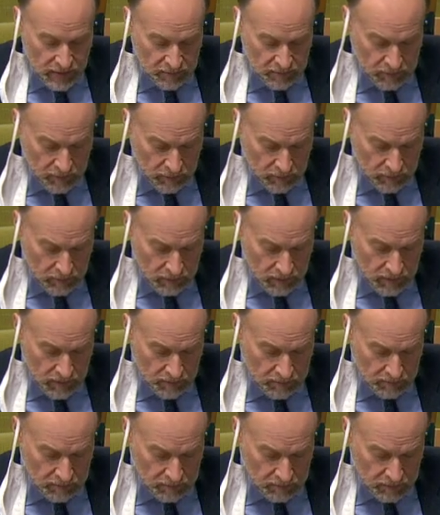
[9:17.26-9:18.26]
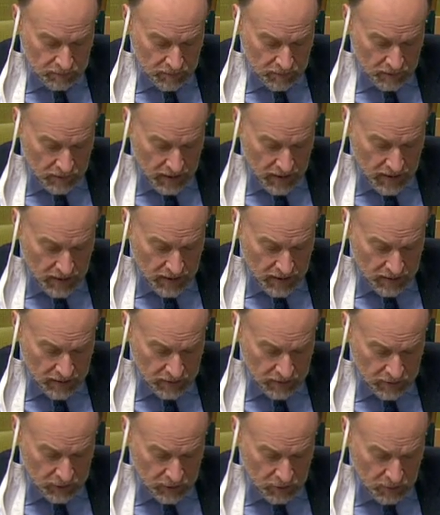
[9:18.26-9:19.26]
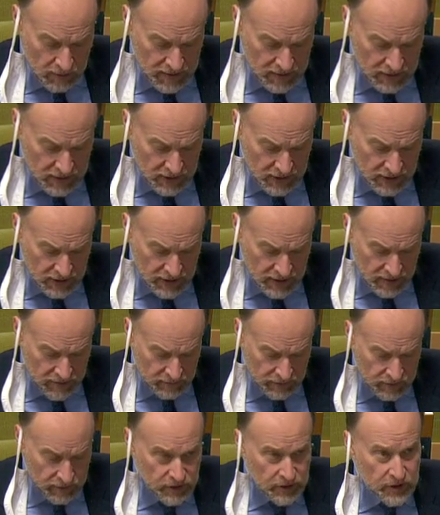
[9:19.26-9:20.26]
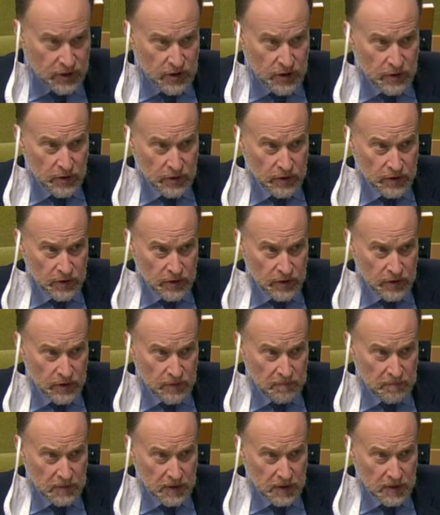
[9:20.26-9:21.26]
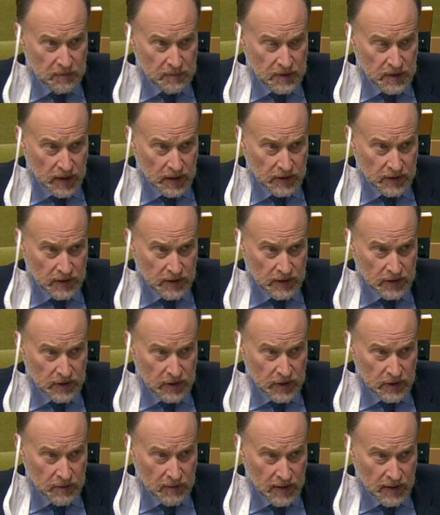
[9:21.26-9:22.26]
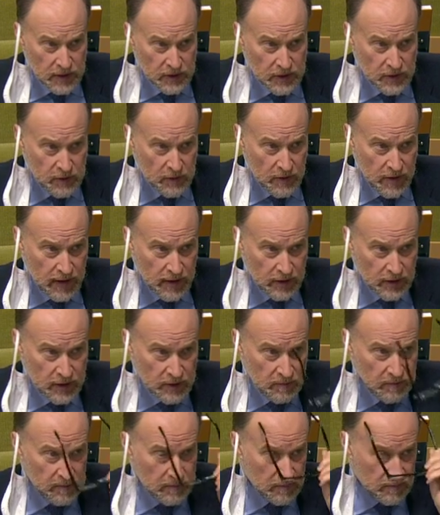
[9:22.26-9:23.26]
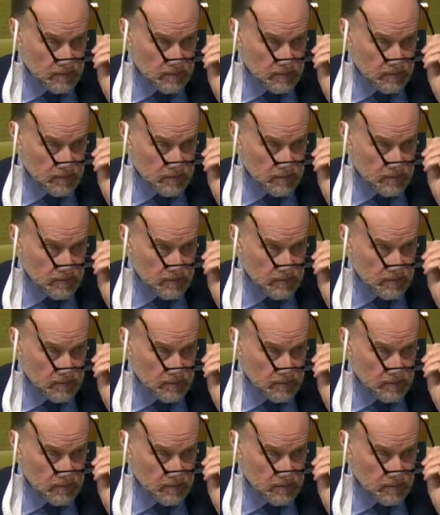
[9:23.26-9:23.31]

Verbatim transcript: um, um, 27 students have been abducted. The UN's reaction